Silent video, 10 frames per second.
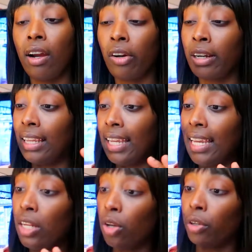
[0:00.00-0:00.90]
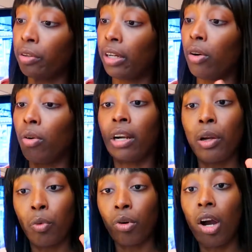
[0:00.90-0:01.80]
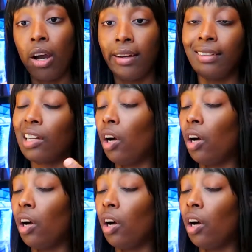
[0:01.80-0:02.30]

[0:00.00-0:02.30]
or e-notary or a RON,